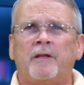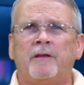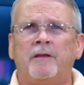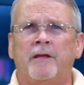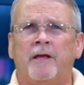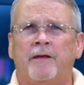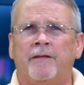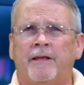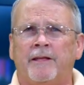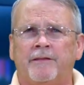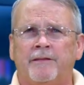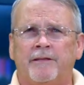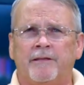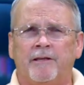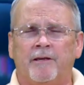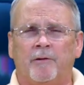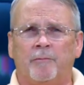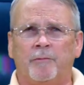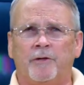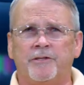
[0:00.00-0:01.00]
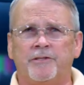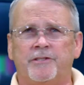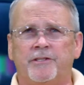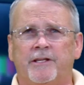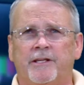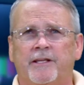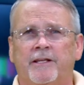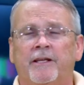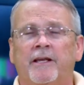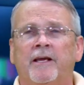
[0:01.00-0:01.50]
Yeah, that didn't help much,
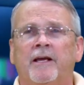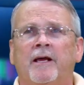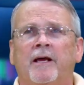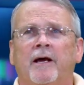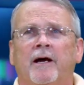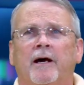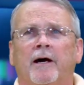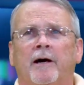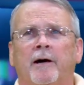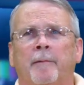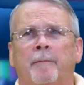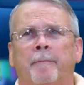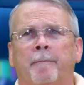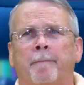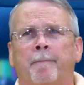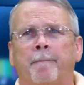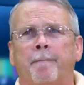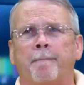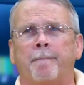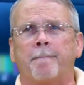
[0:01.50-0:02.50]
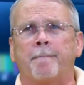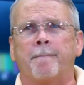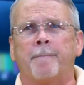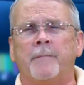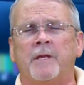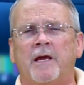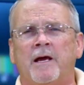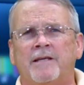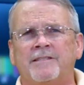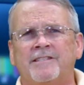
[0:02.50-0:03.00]
did it?
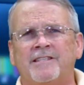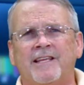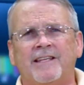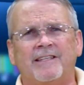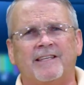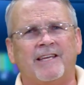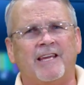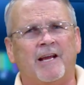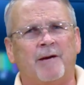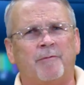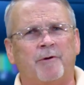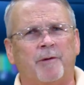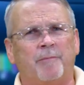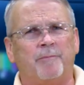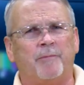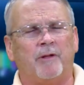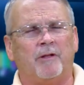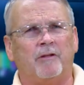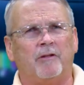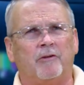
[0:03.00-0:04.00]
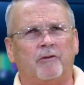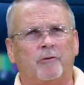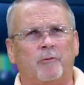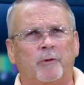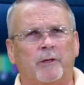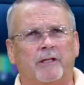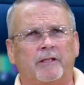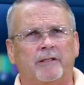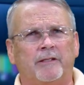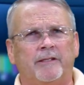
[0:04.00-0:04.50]
I set the camera up a little
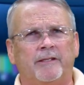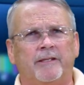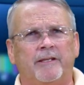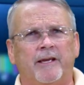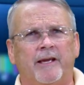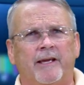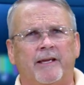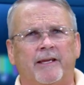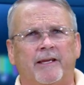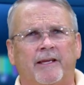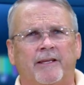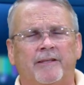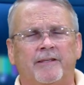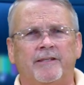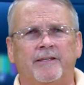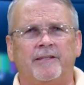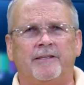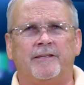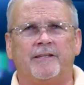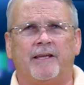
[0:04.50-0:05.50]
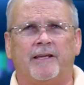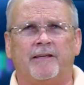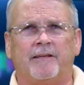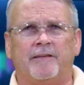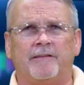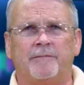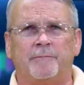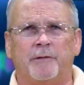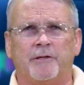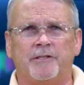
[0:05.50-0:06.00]
quickly today and didn't take
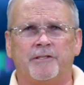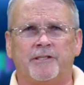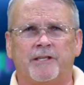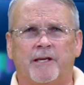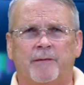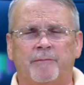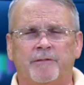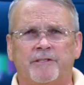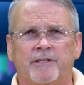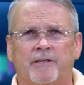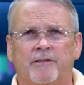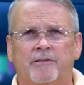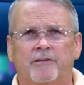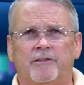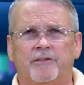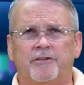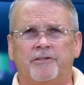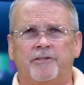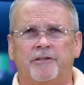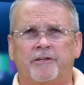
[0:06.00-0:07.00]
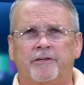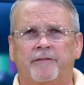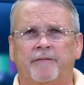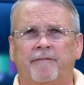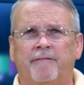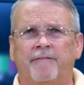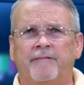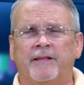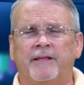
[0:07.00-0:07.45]
as much time as I could have, should have